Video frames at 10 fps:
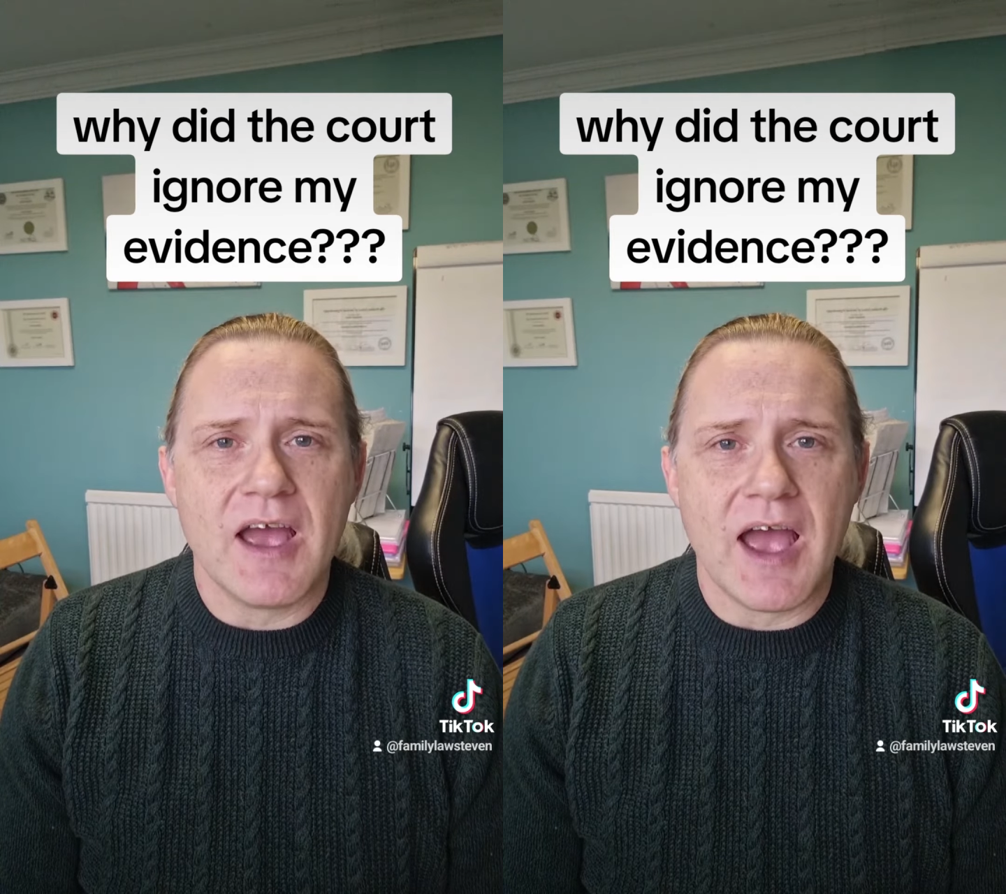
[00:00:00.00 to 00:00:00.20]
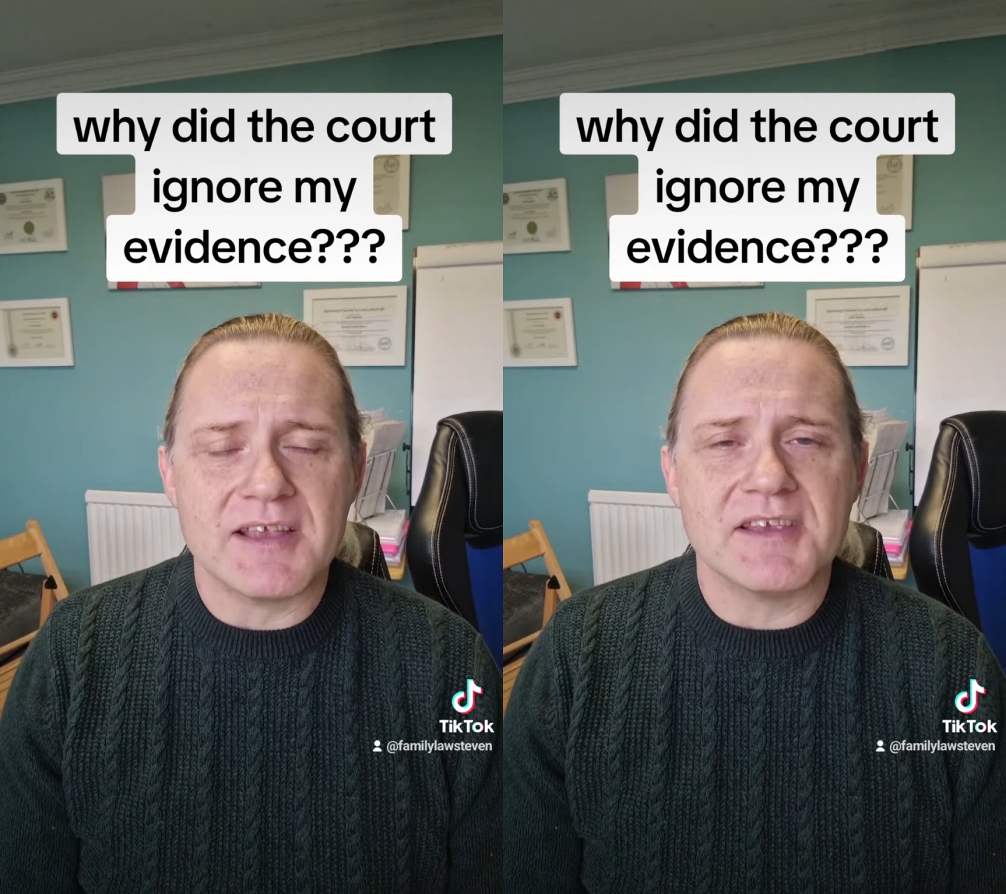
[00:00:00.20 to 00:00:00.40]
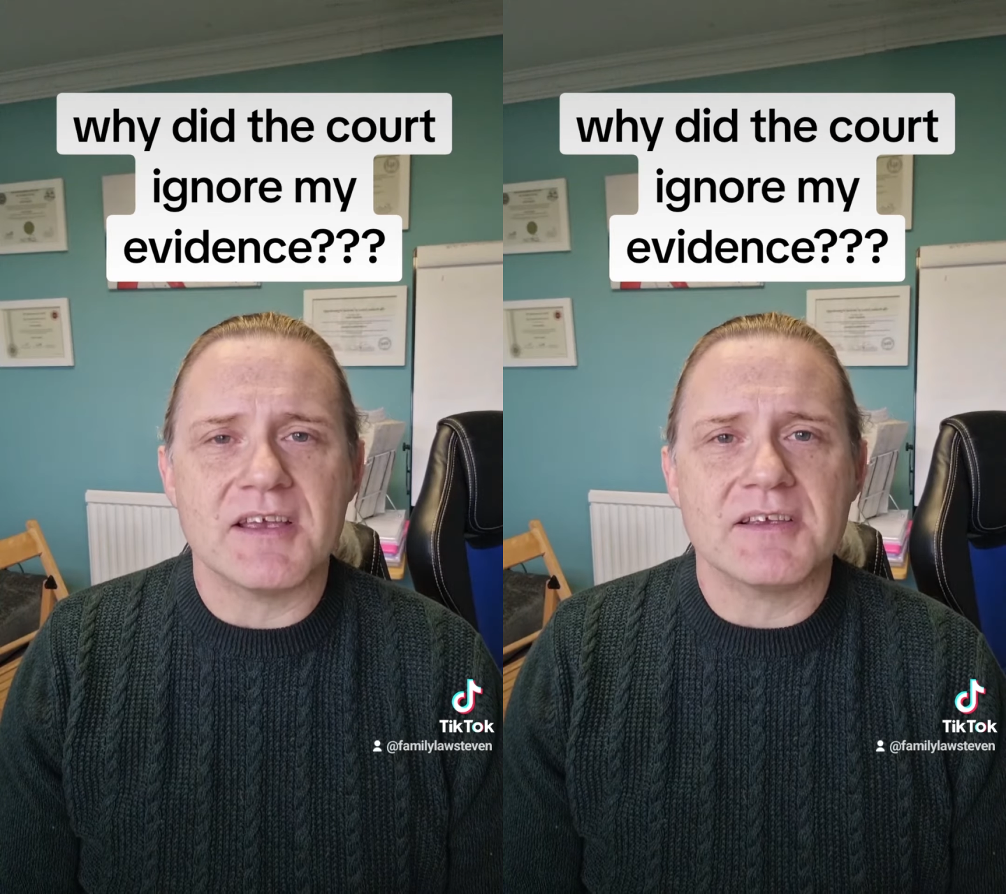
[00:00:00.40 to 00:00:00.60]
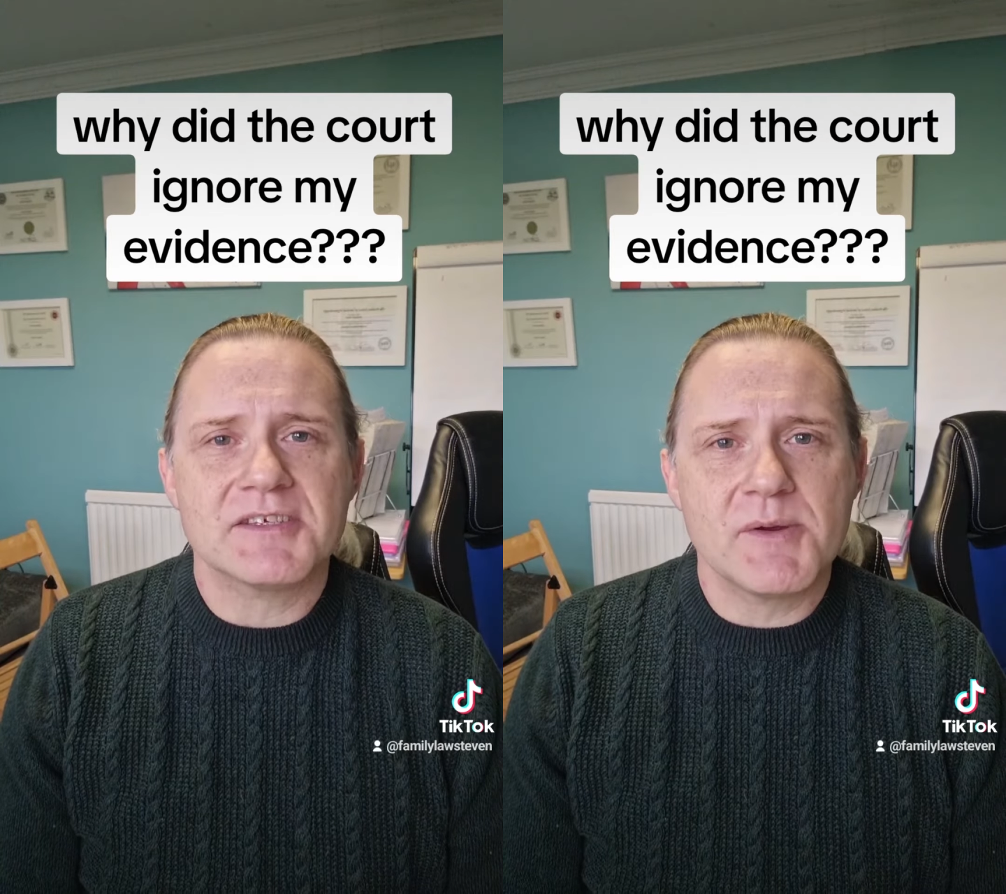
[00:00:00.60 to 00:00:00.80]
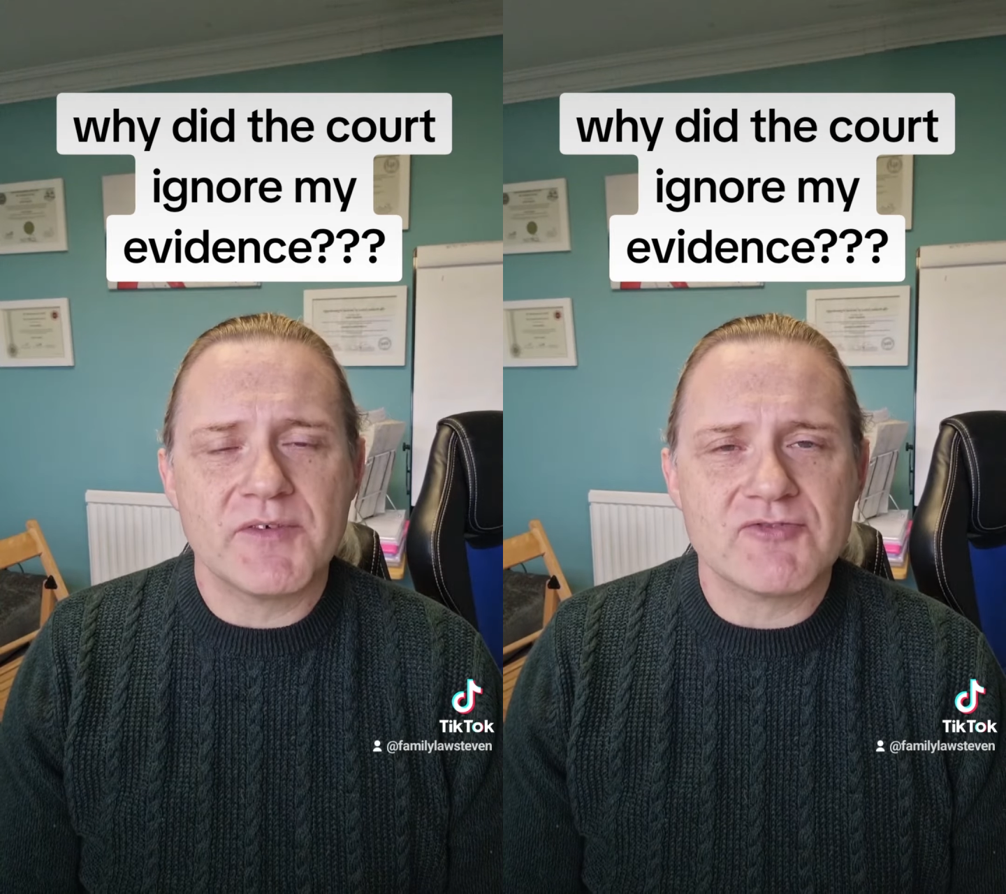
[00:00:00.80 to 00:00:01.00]
and
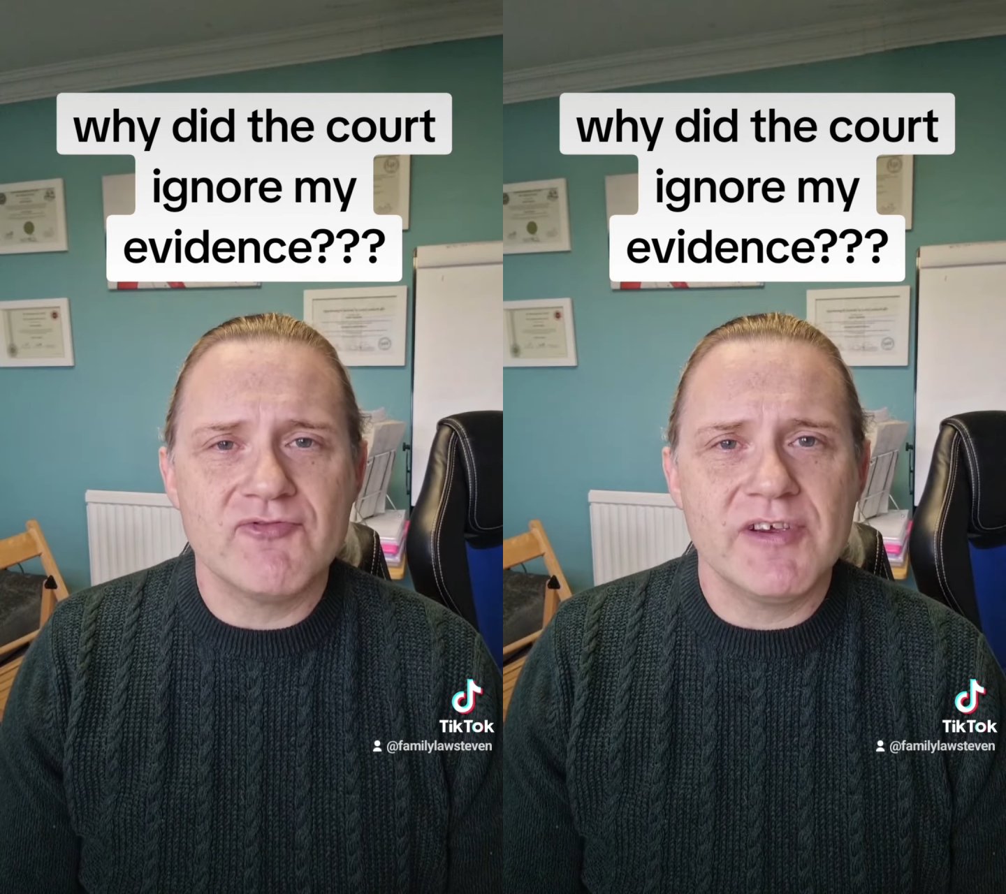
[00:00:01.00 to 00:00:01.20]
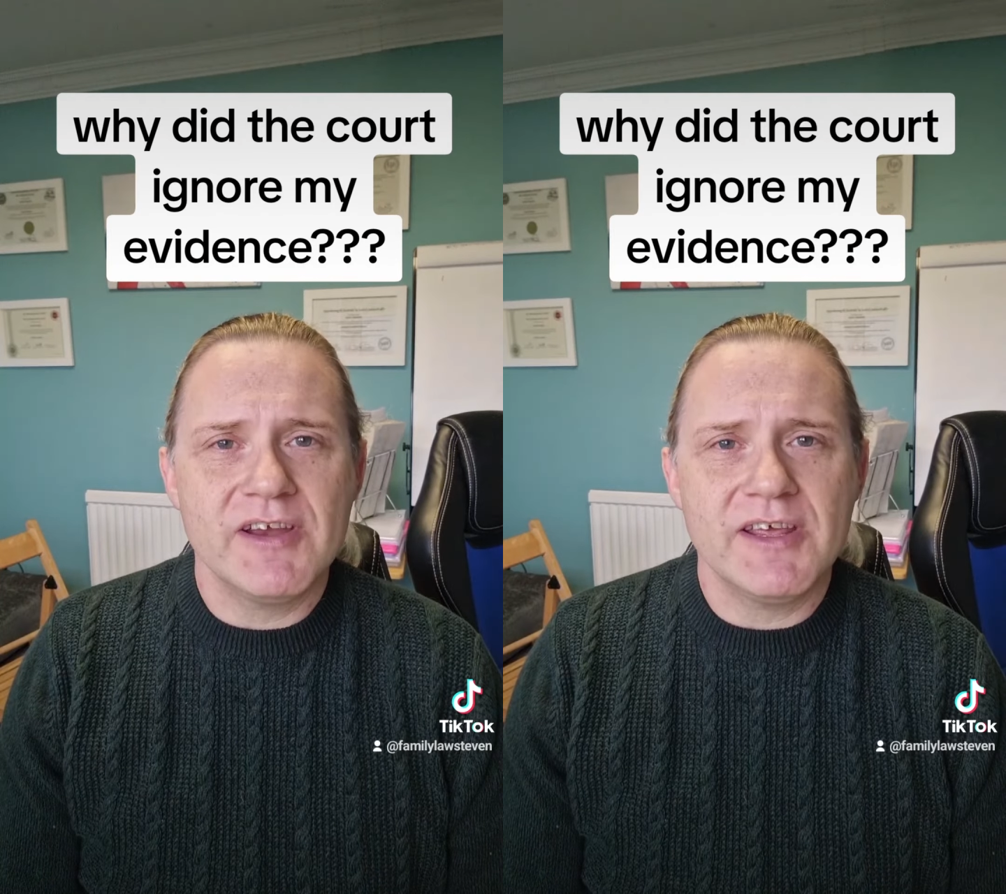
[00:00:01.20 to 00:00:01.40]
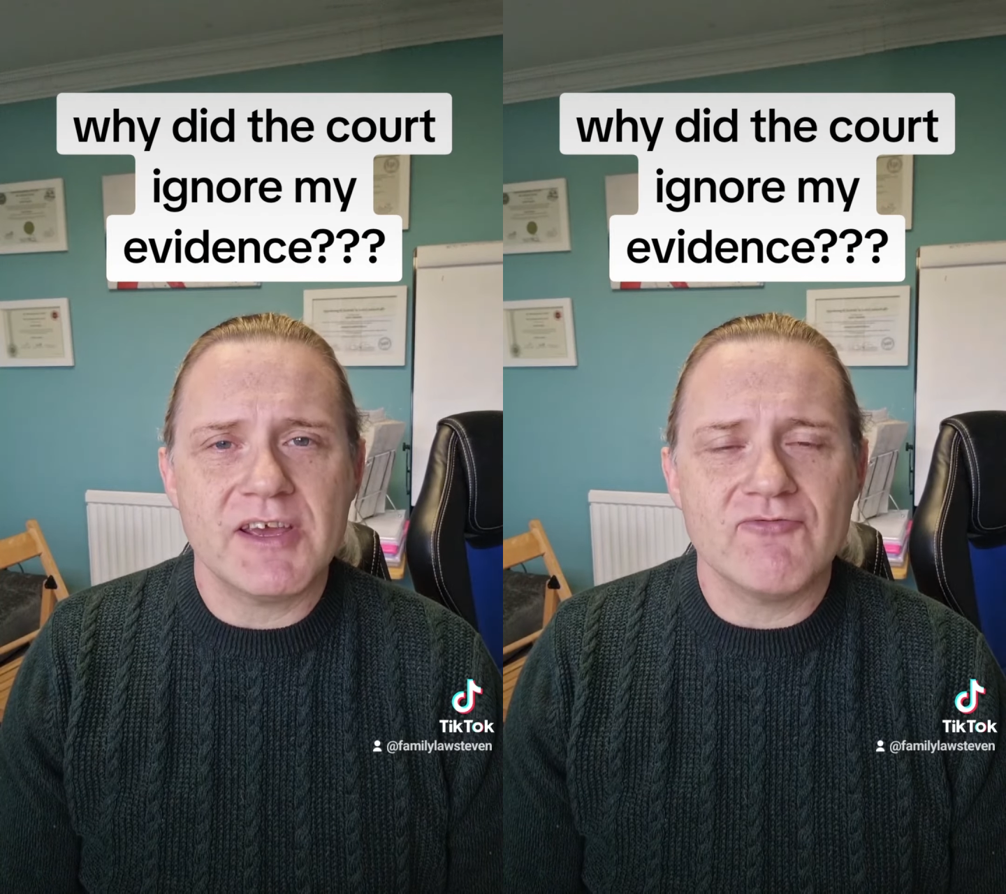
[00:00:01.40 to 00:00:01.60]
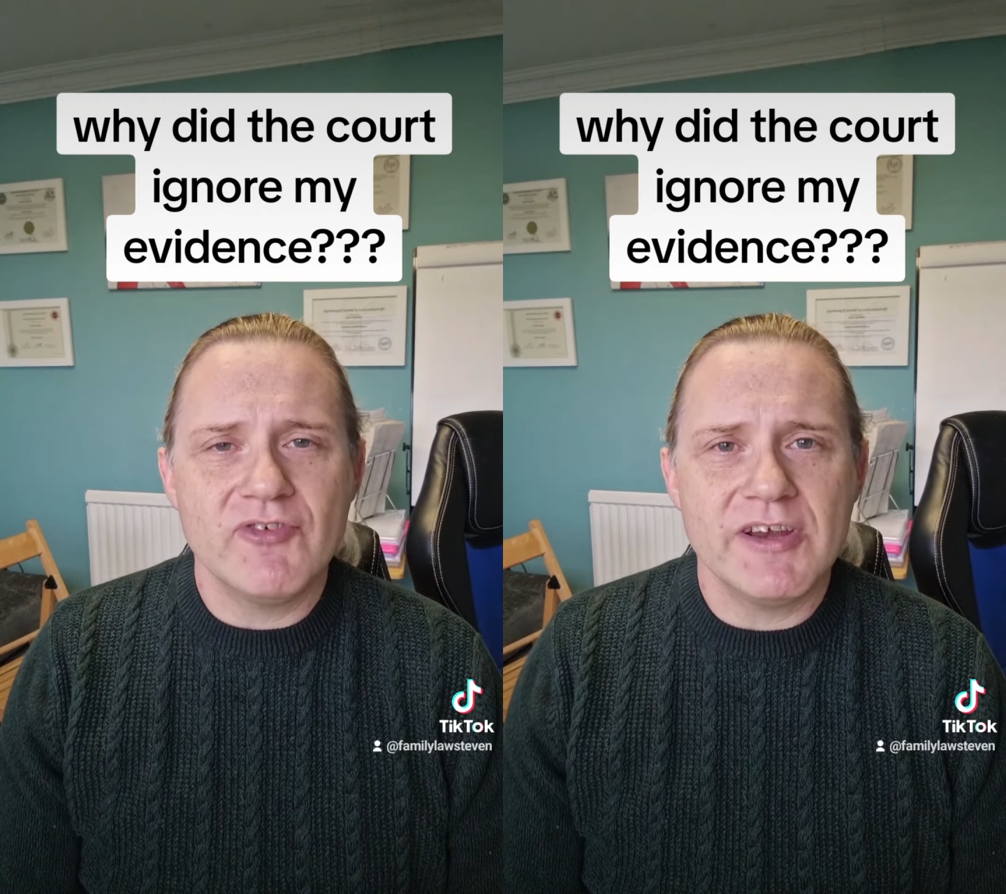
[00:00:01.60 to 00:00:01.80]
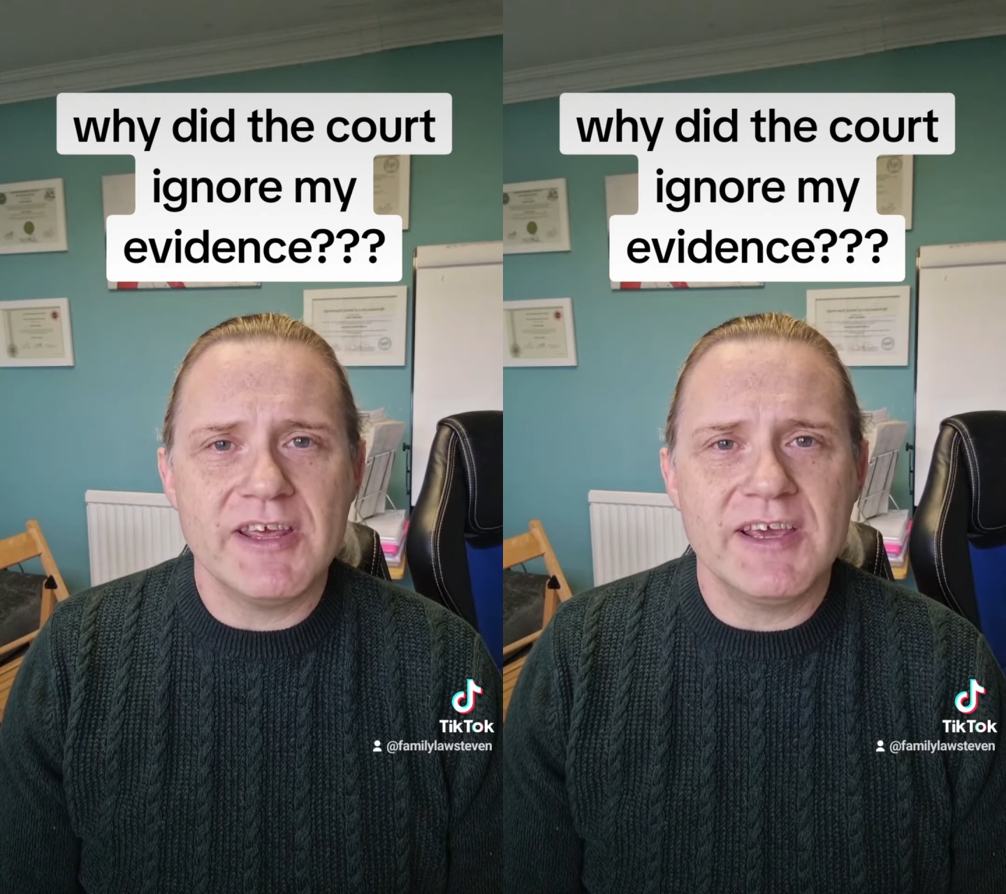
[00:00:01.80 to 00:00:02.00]
some of it's
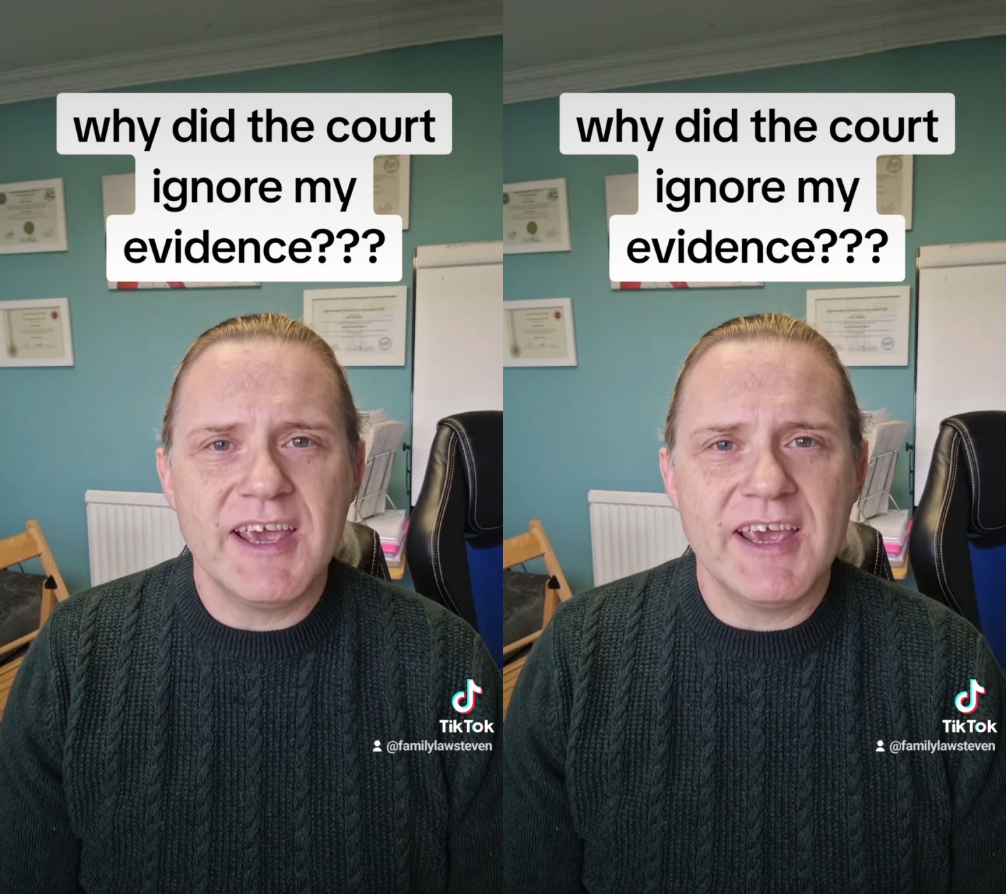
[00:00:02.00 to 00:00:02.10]
really